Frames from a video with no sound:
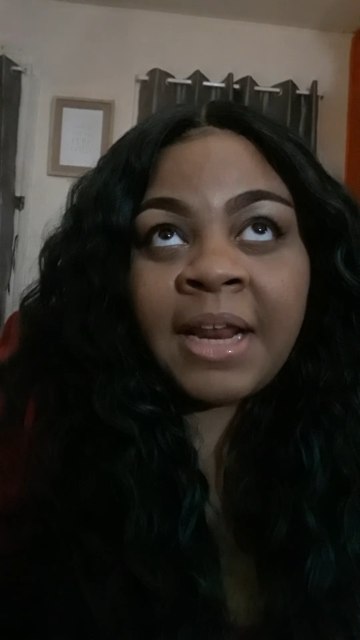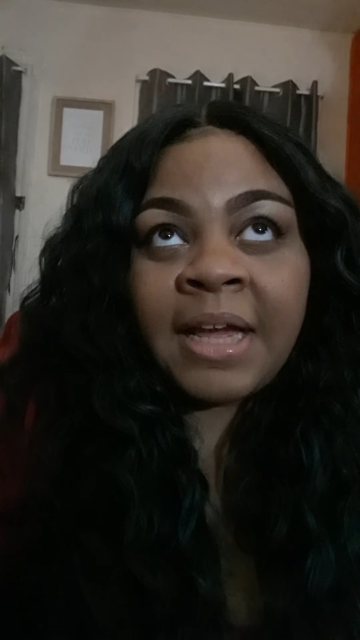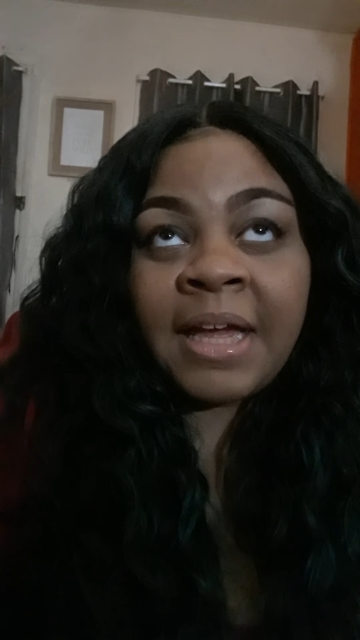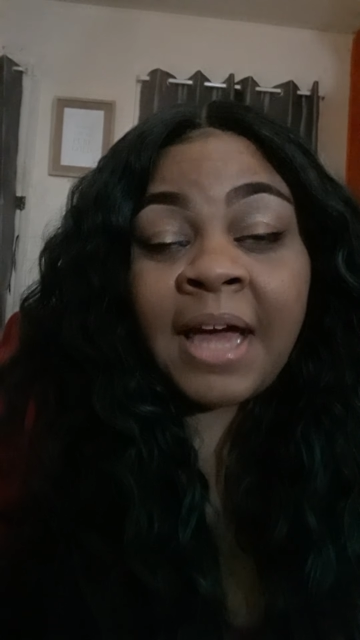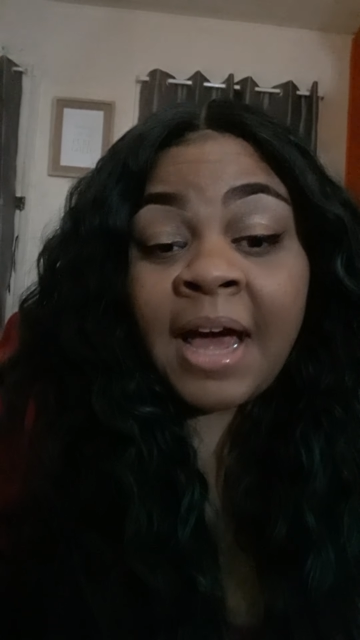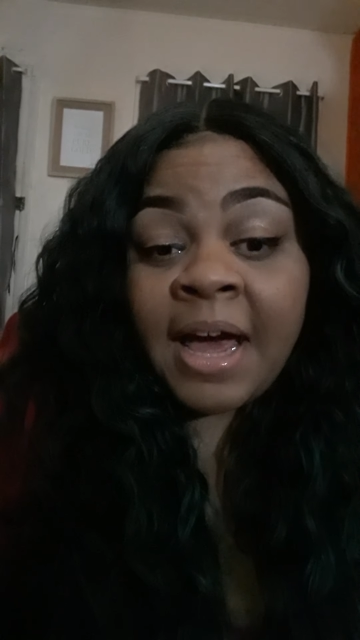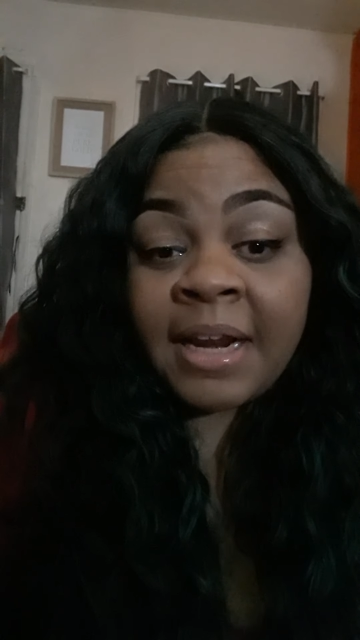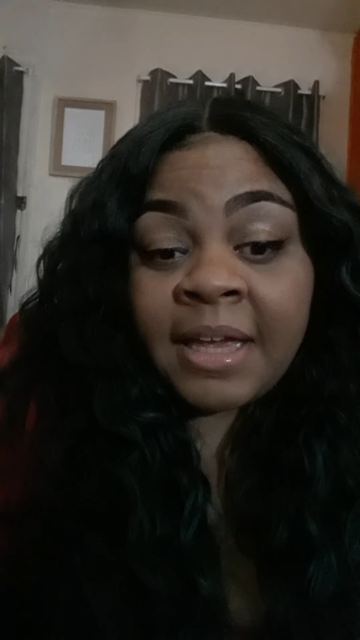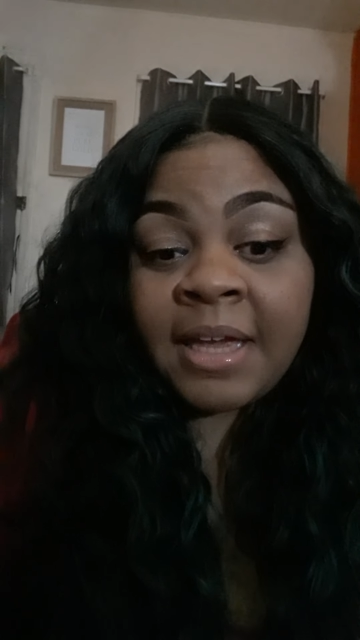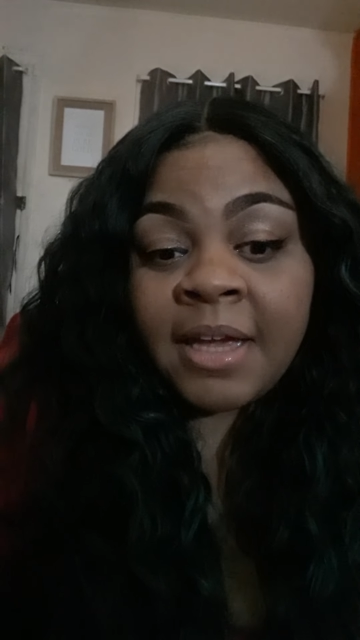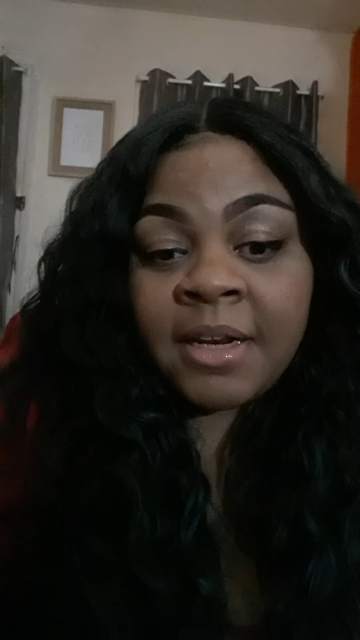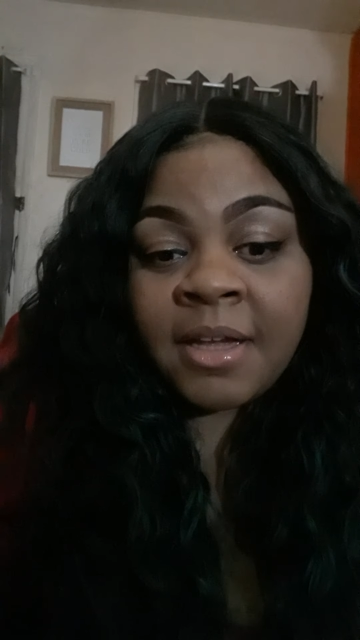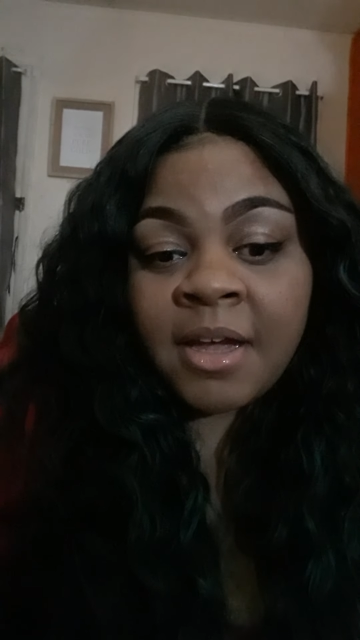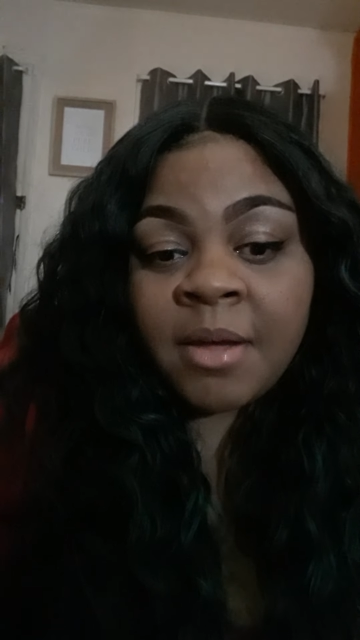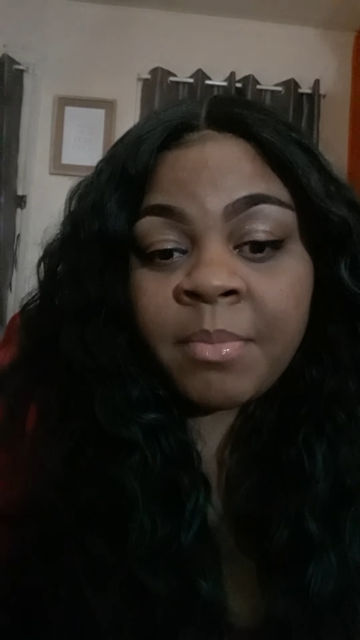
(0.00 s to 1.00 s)
a God
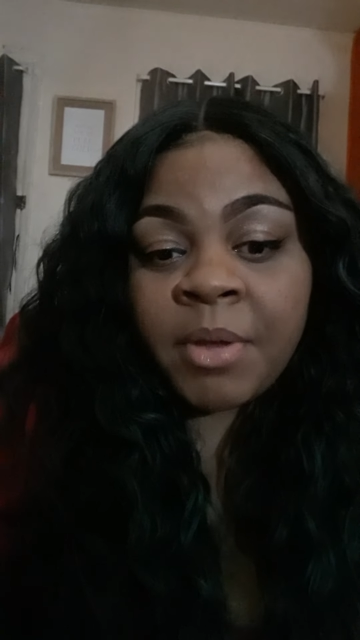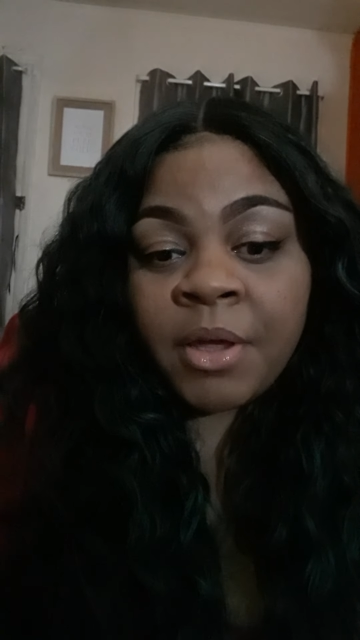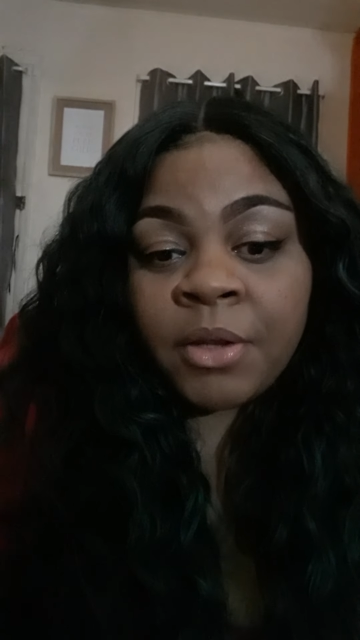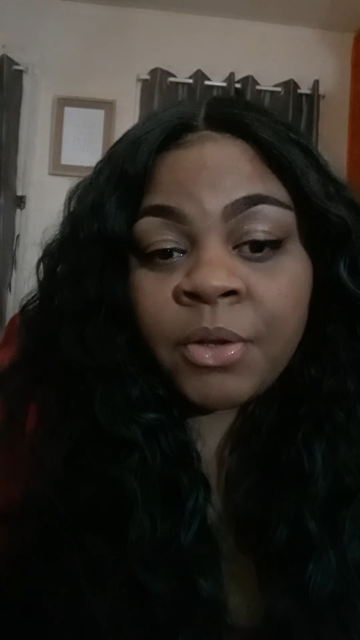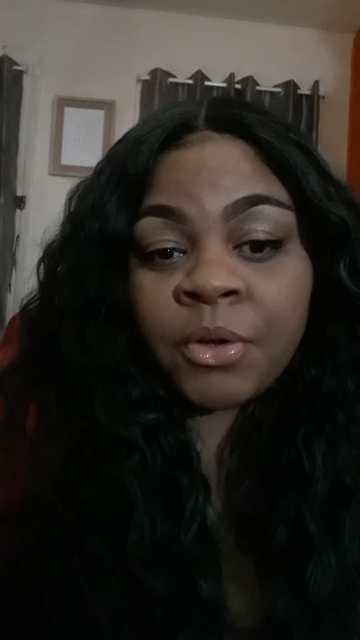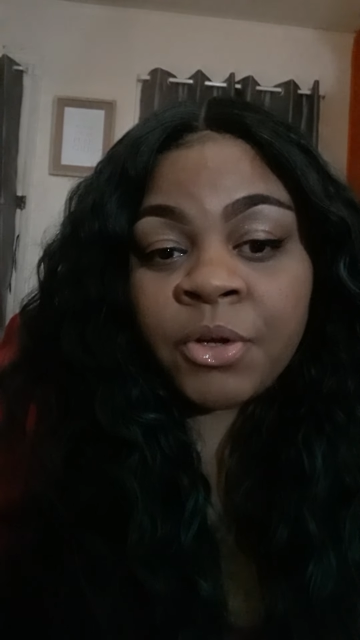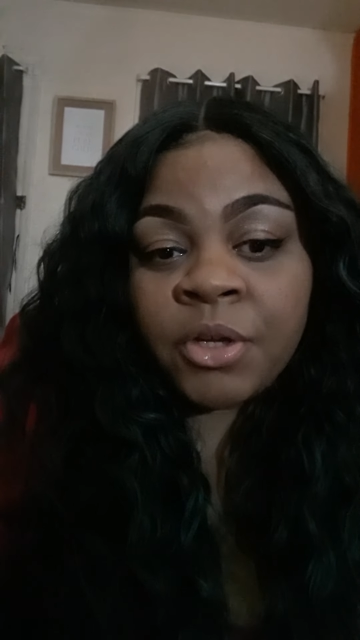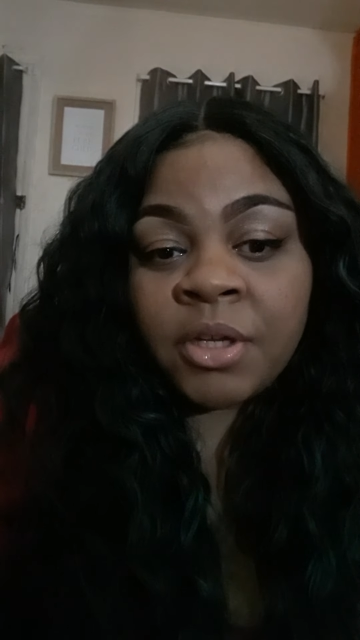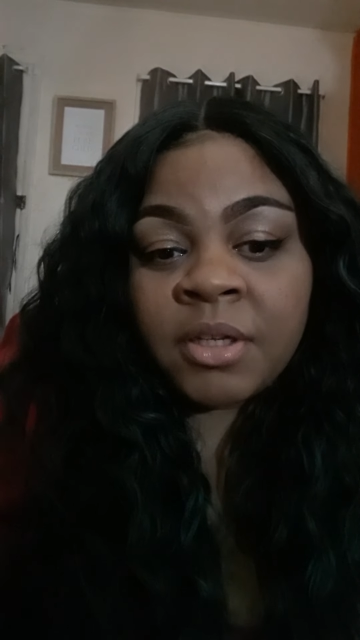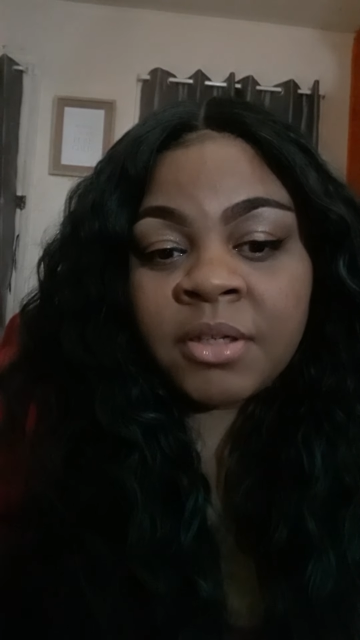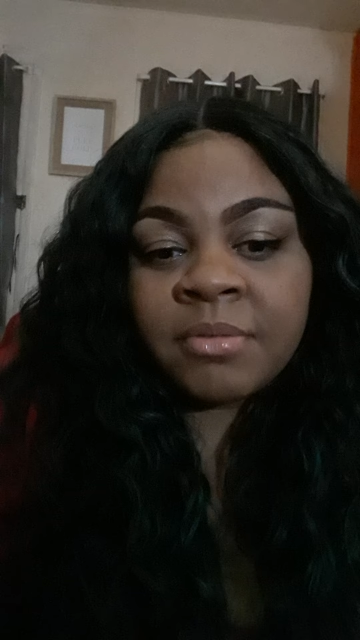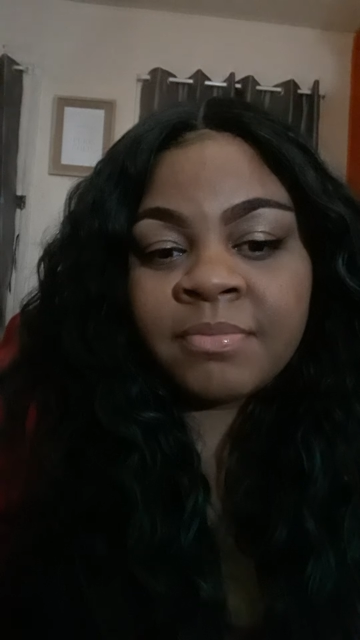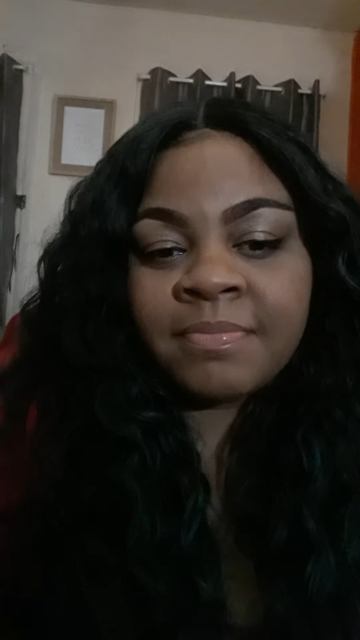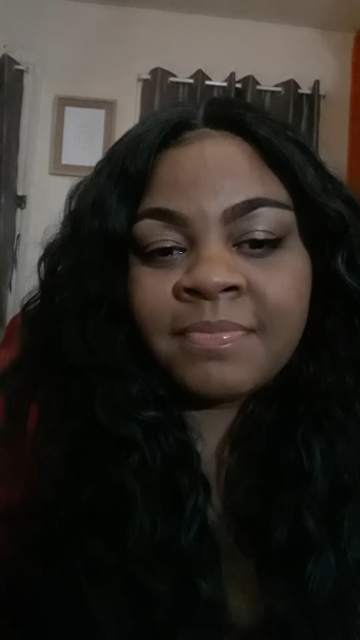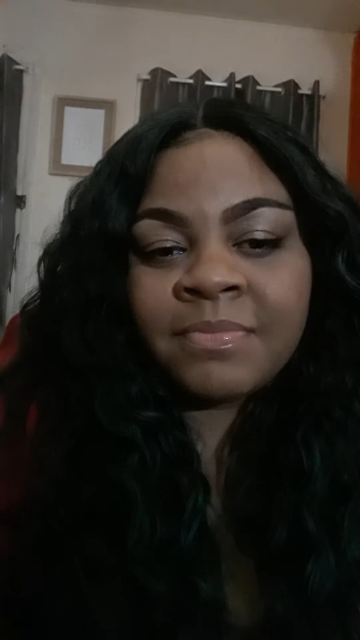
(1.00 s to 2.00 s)
kid coming along,